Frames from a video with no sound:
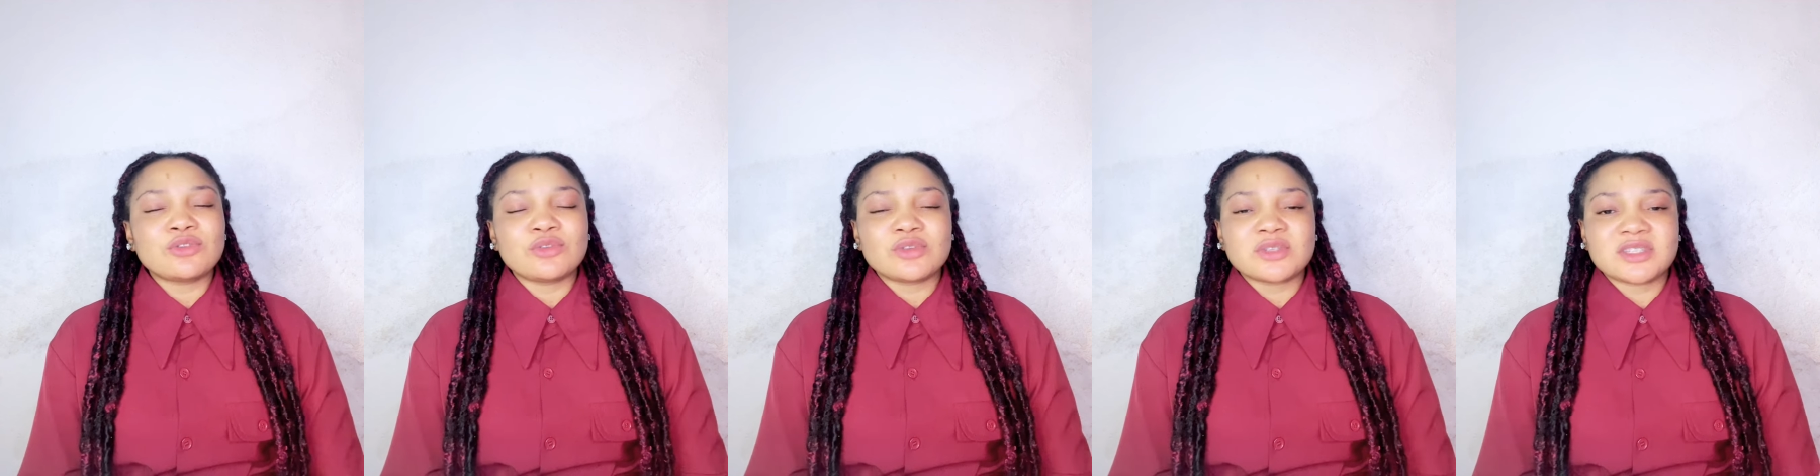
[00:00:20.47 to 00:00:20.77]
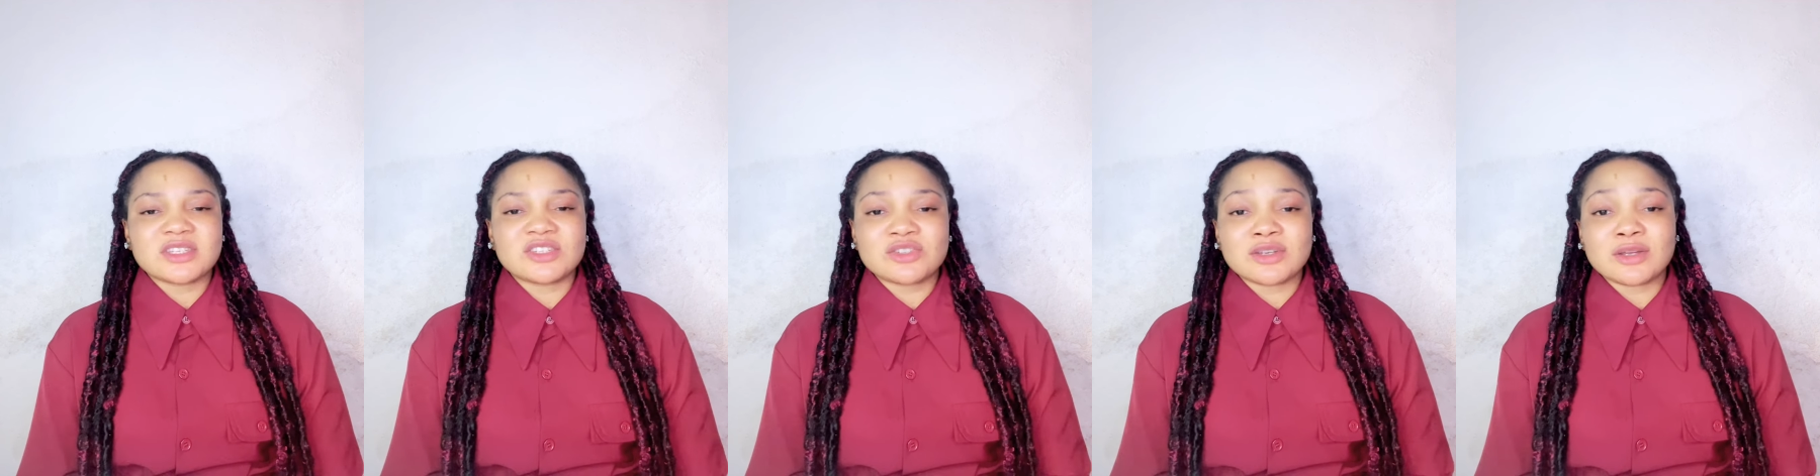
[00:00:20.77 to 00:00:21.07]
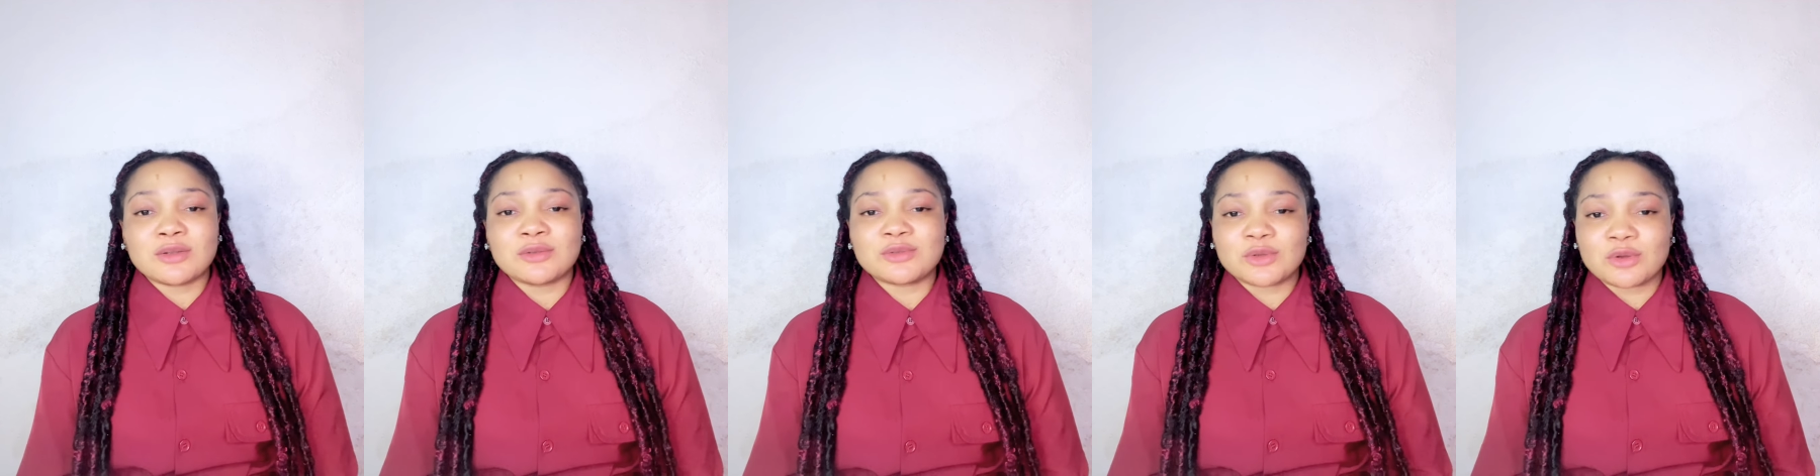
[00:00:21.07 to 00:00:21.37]
use this
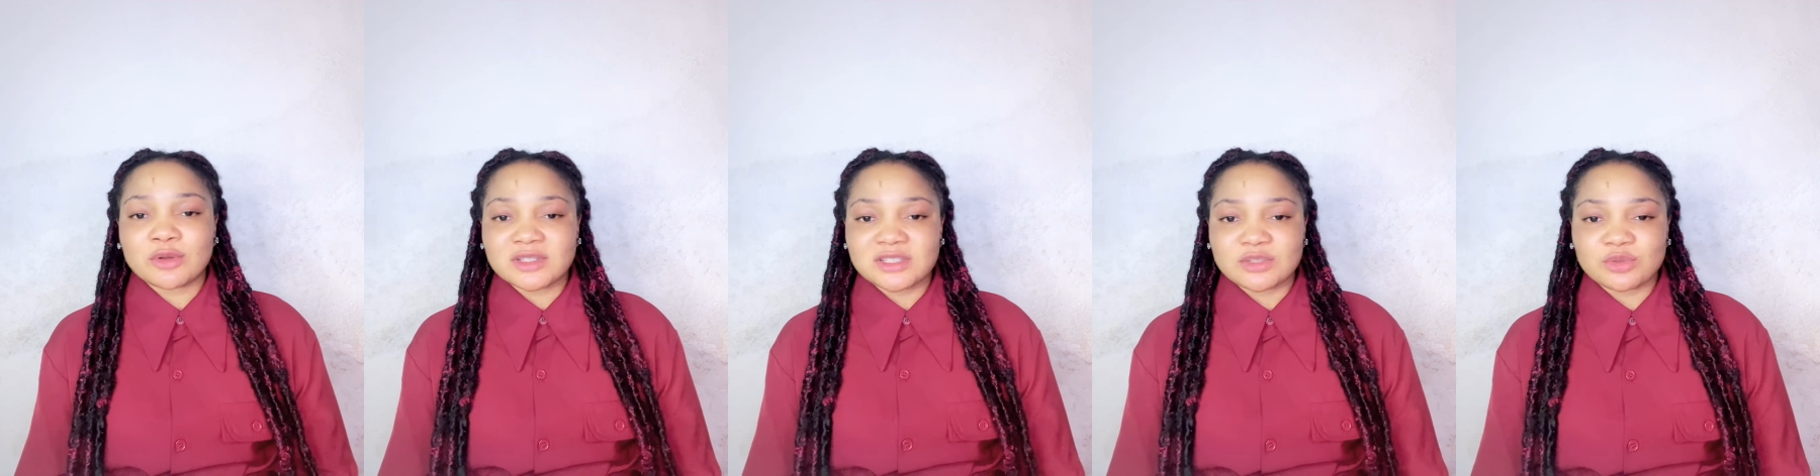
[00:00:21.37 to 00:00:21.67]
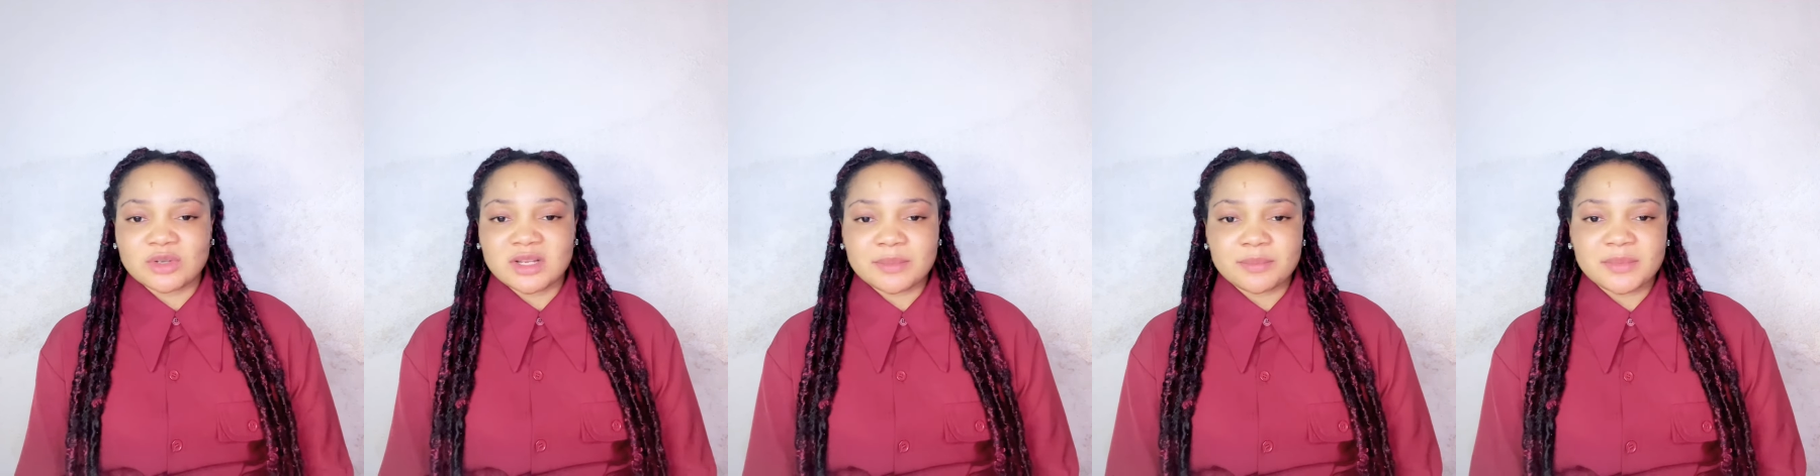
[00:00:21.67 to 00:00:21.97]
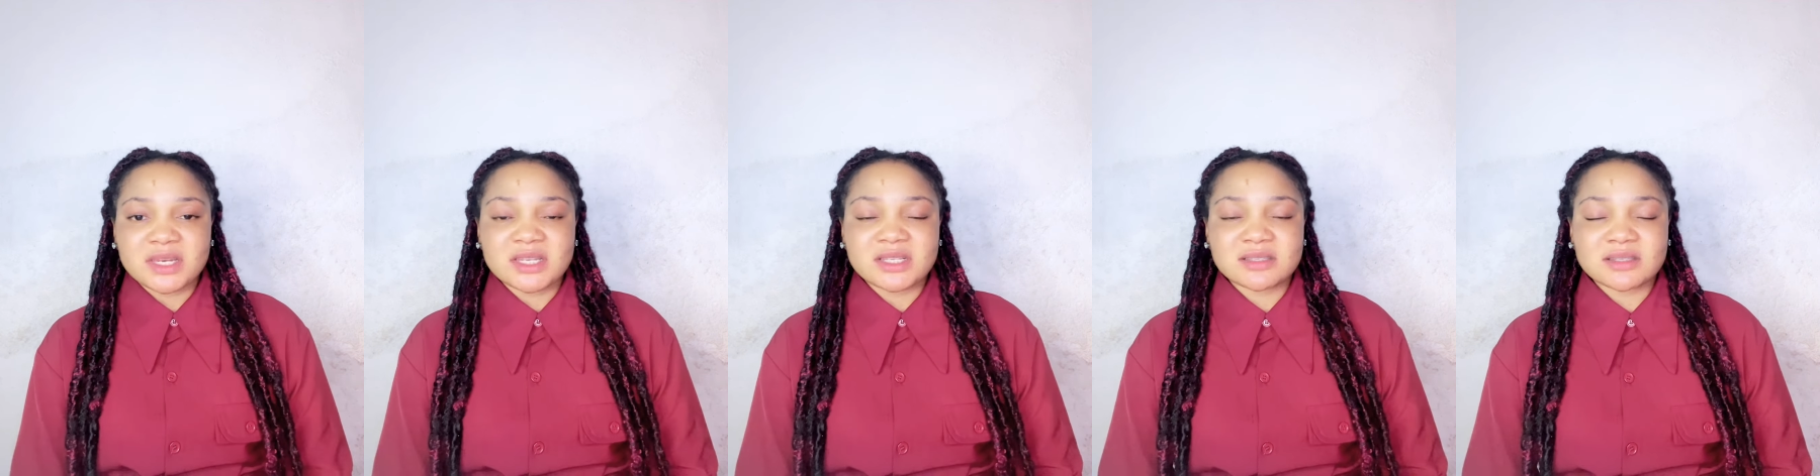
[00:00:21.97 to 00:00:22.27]
channel to continually
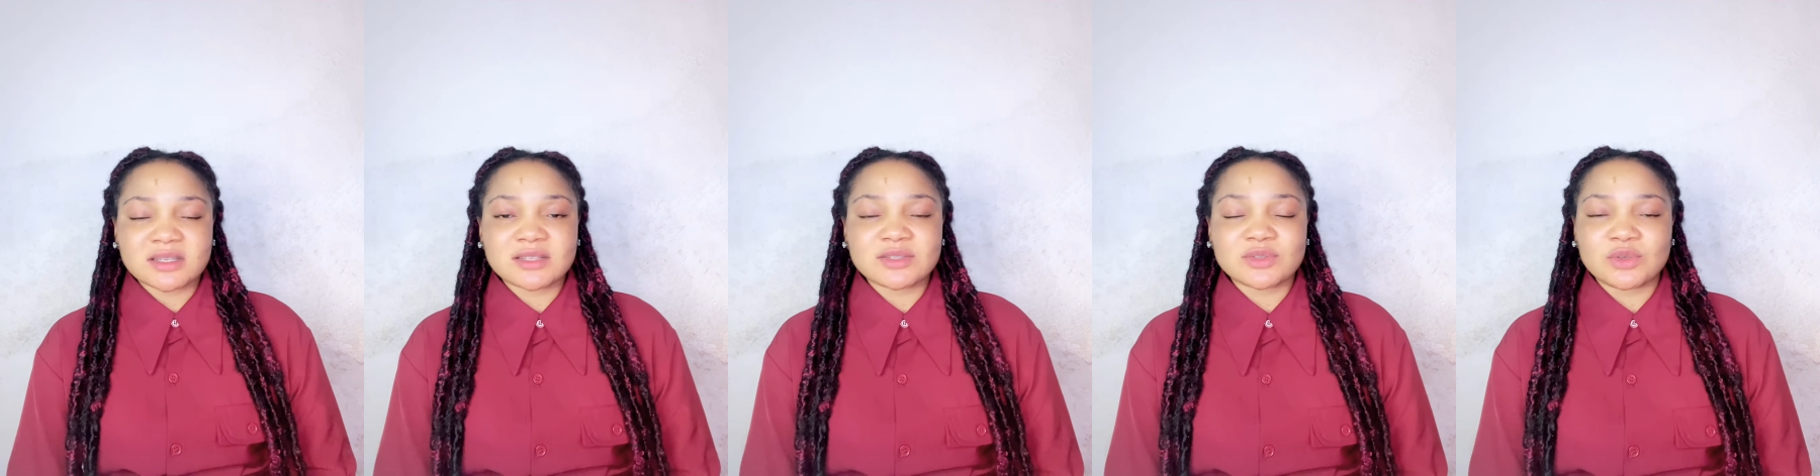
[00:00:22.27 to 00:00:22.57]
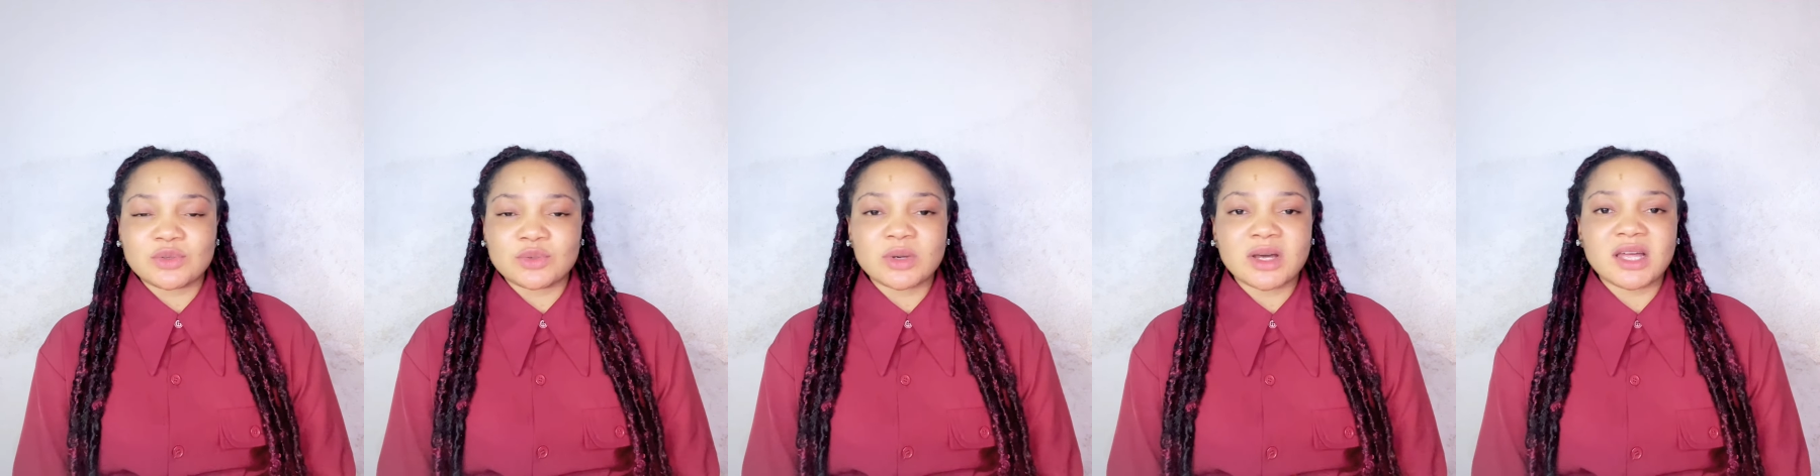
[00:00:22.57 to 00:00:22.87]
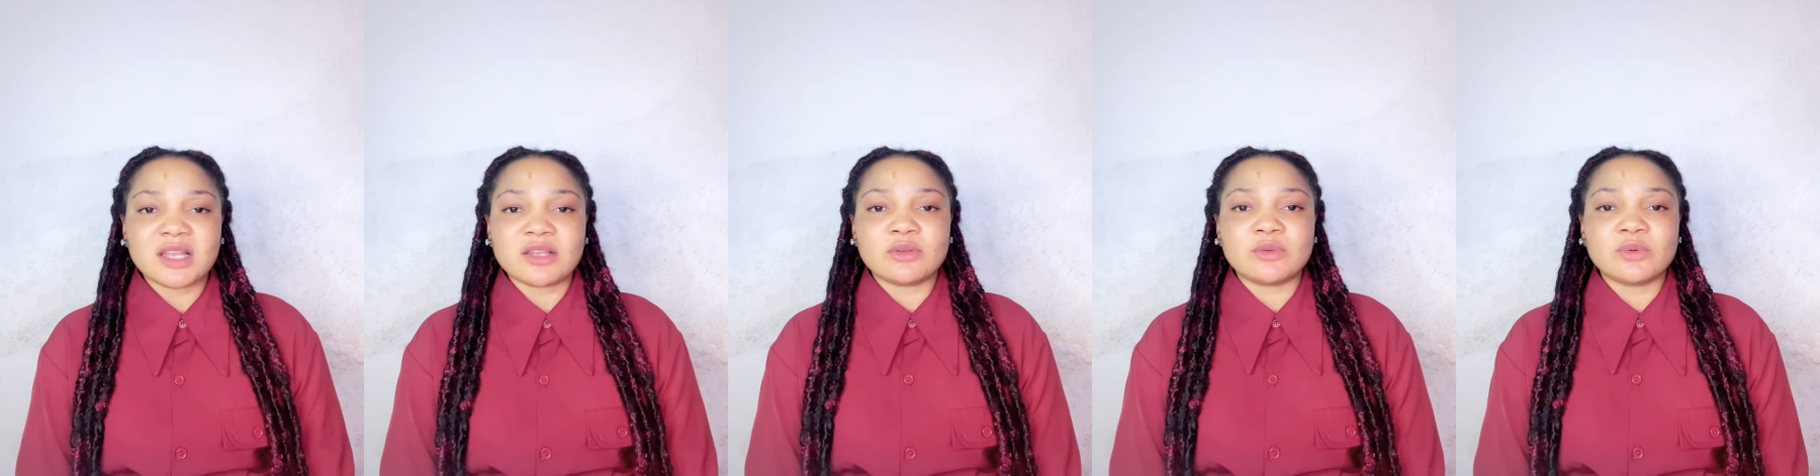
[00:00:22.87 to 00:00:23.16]
minister to you.
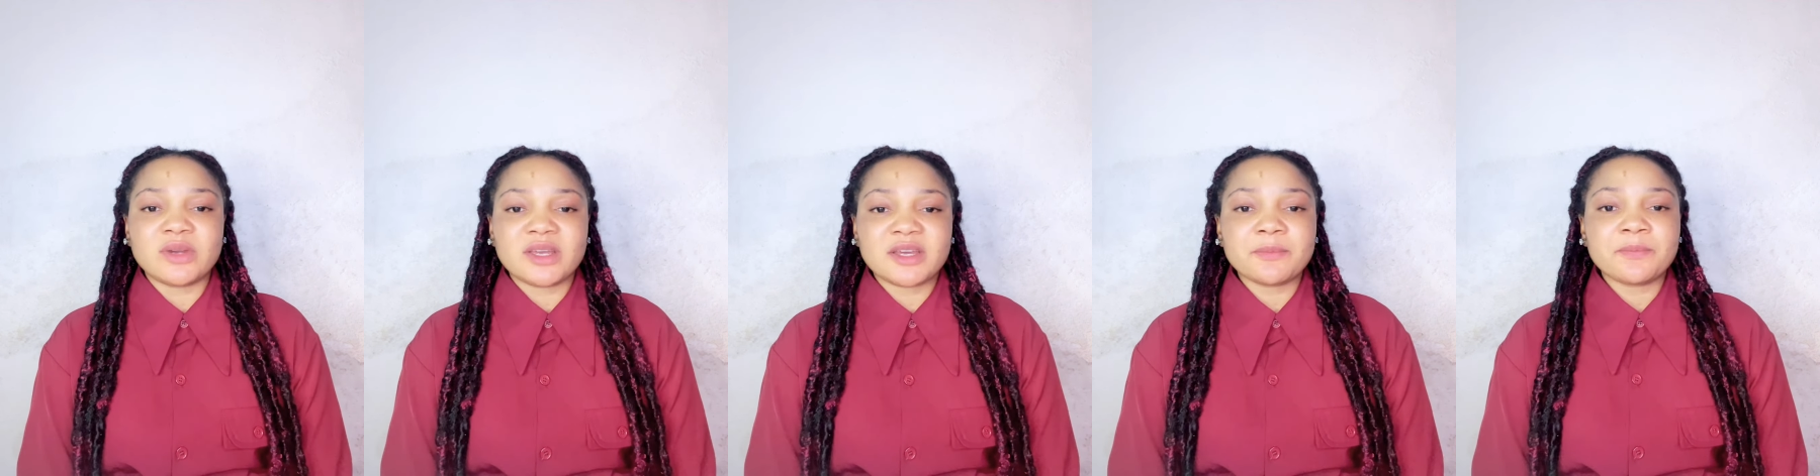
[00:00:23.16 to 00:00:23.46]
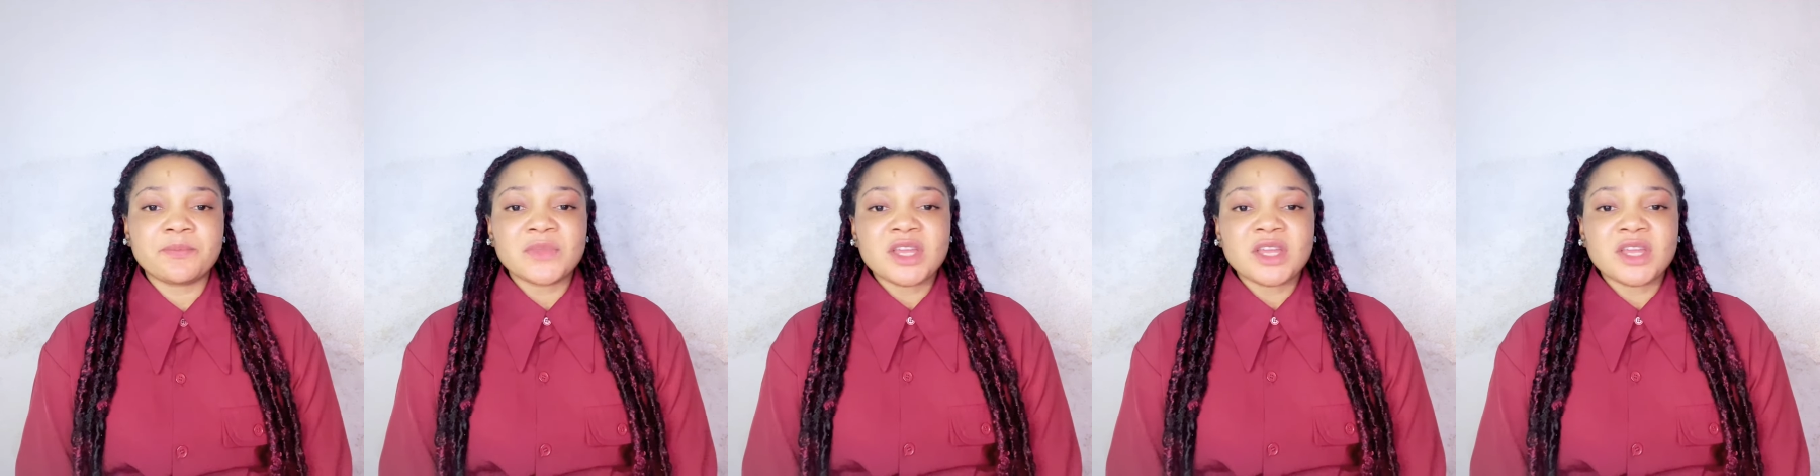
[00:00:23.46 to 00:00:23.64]
Hallelujah.